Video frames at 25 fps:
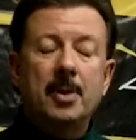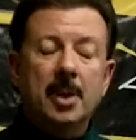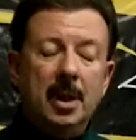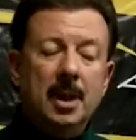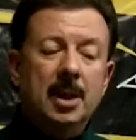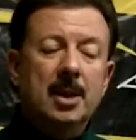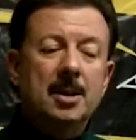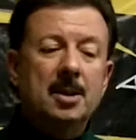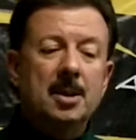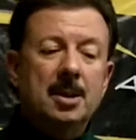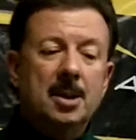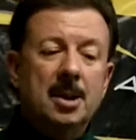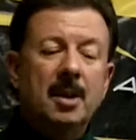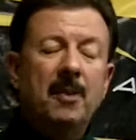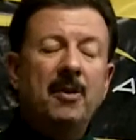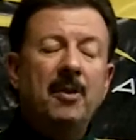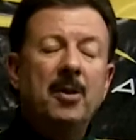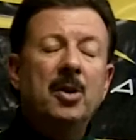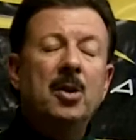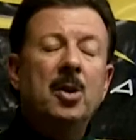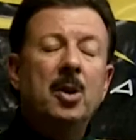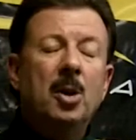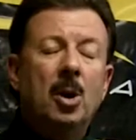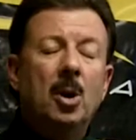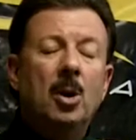it's
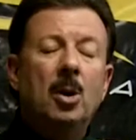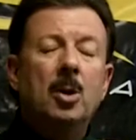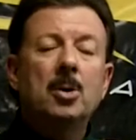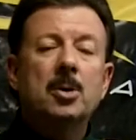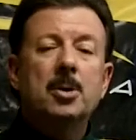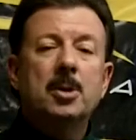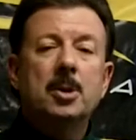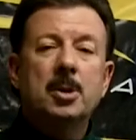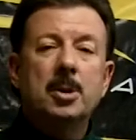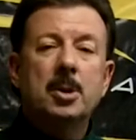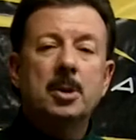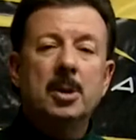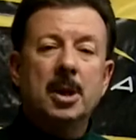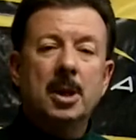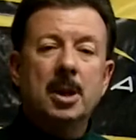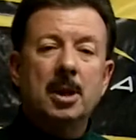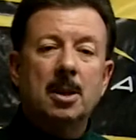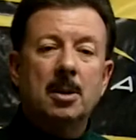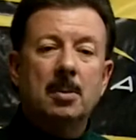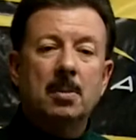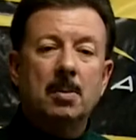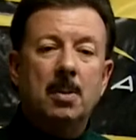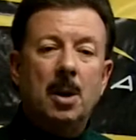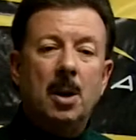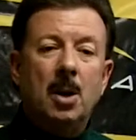difficult to
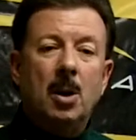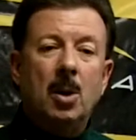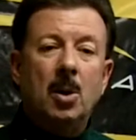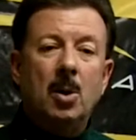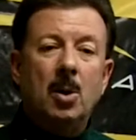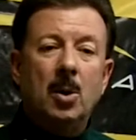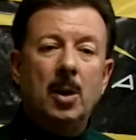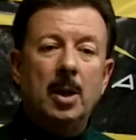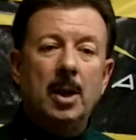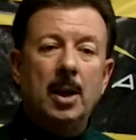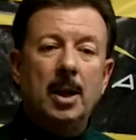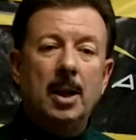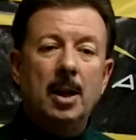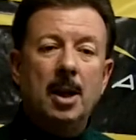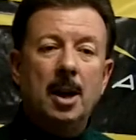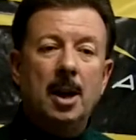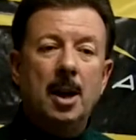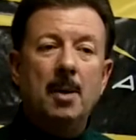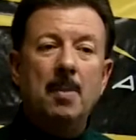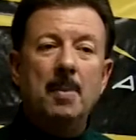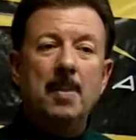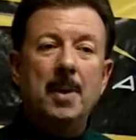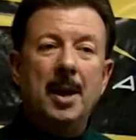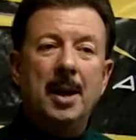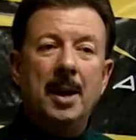get the ball
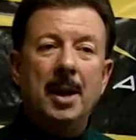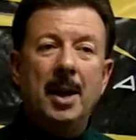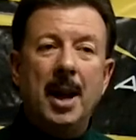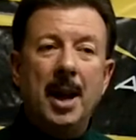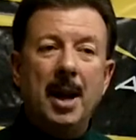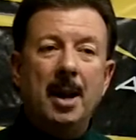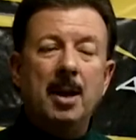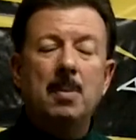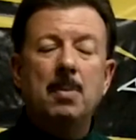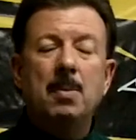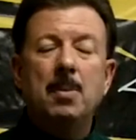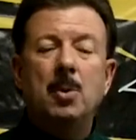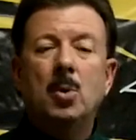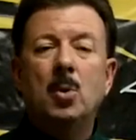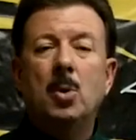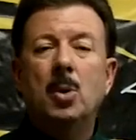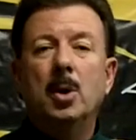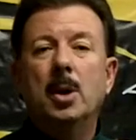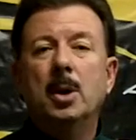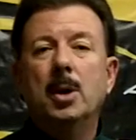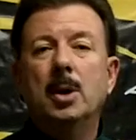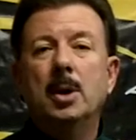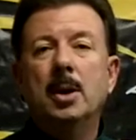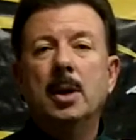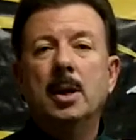up and
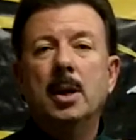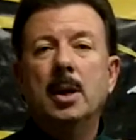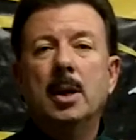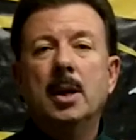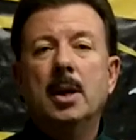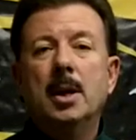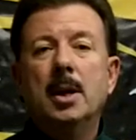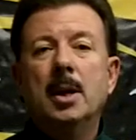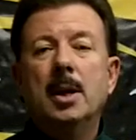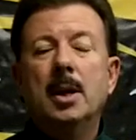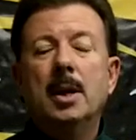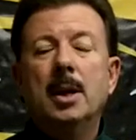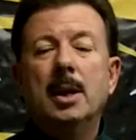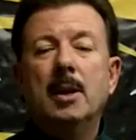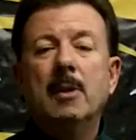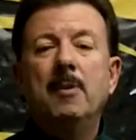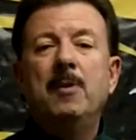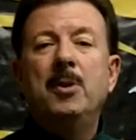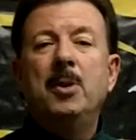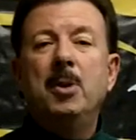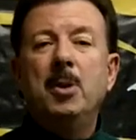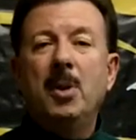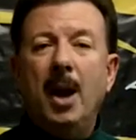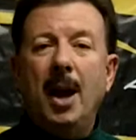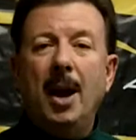airborne
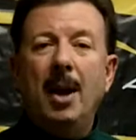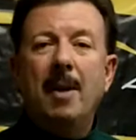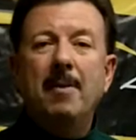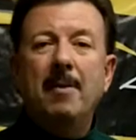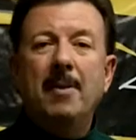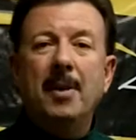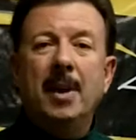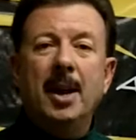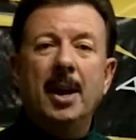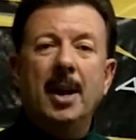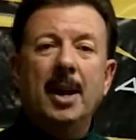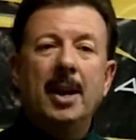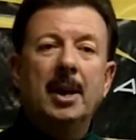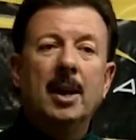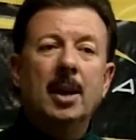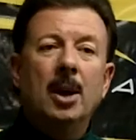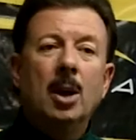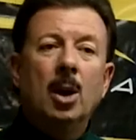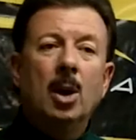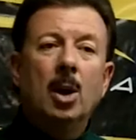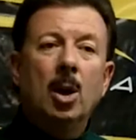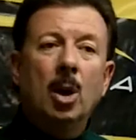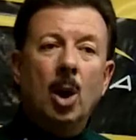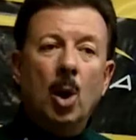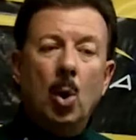if you have a
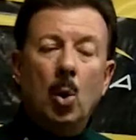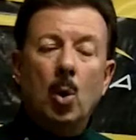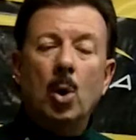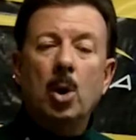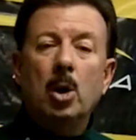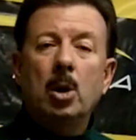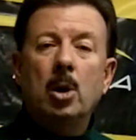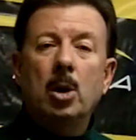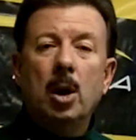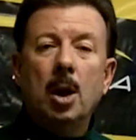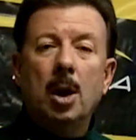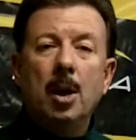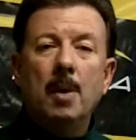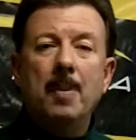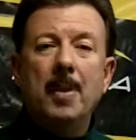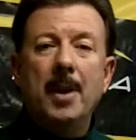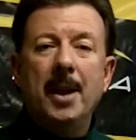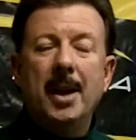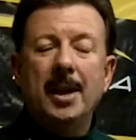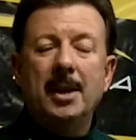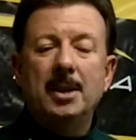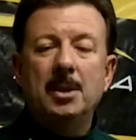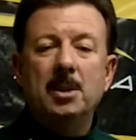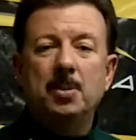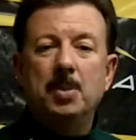lower club
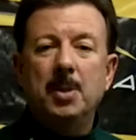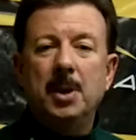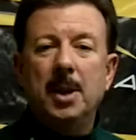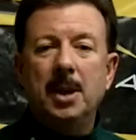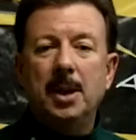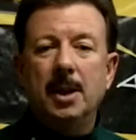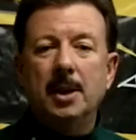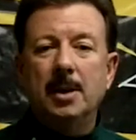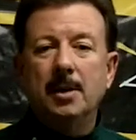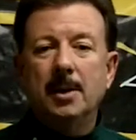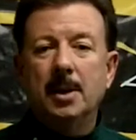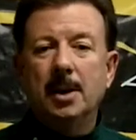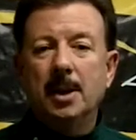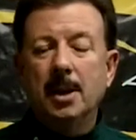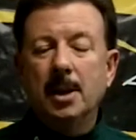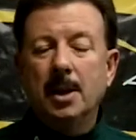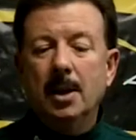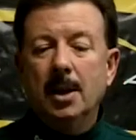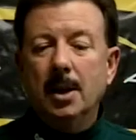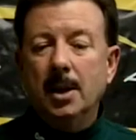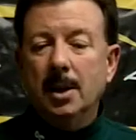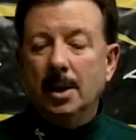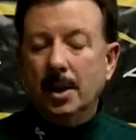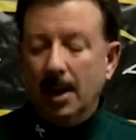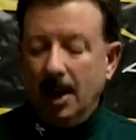head speed.
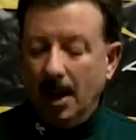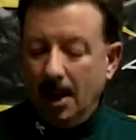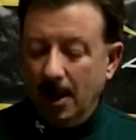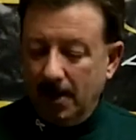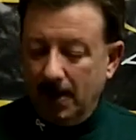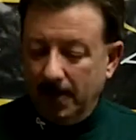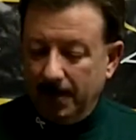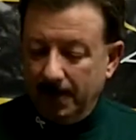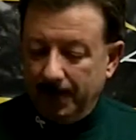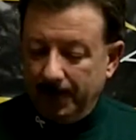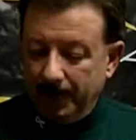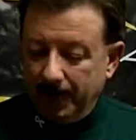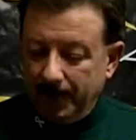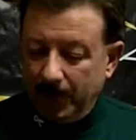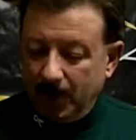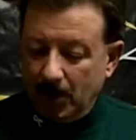Now,